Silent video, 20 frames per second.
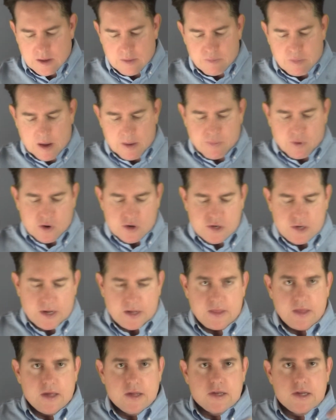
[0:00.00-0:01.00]
buy parts
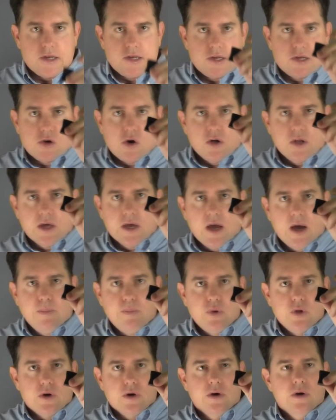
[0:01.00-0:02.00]
like this. This is called a
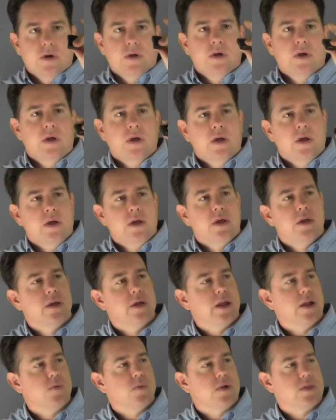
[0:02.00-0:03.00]
coupler,
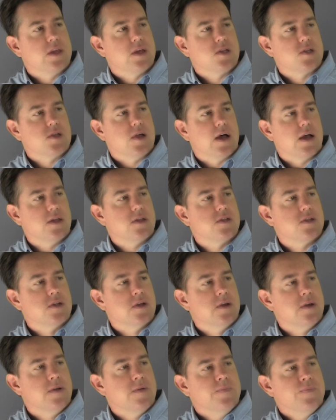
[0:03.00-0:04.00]
and what this does
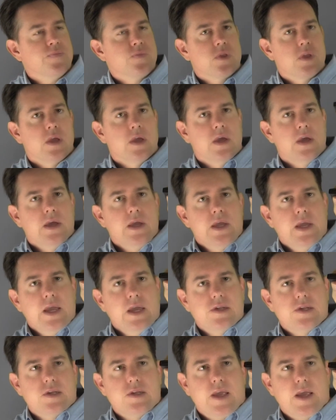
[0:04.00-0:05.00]

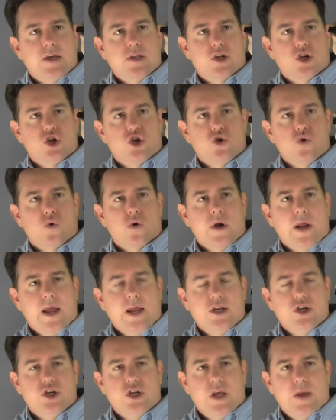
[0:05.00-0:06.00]
is it takes a short
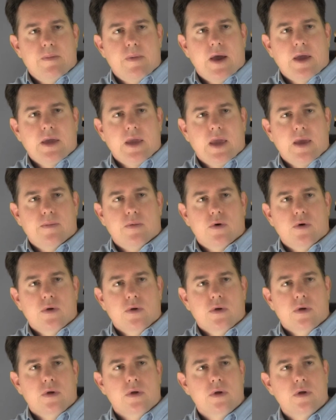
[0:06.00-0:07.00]
HDMI cable,
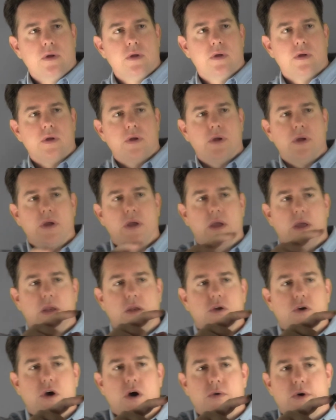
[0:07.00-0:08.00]

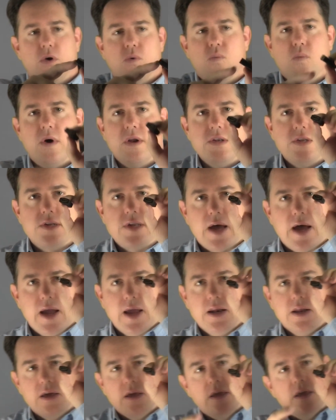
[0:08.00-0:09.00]
and you go in one
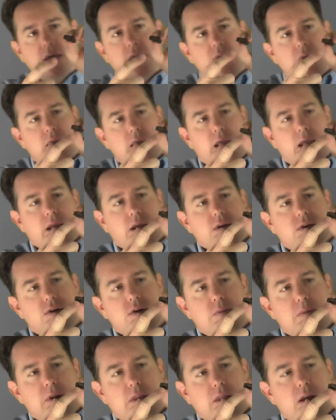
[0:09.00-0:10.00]
side. I can
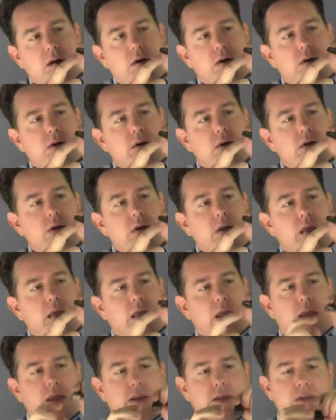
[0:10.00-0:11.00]
zoom in there,
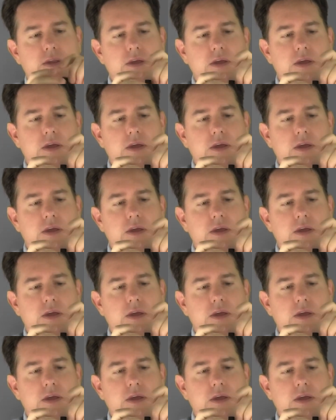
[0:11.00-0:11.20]
and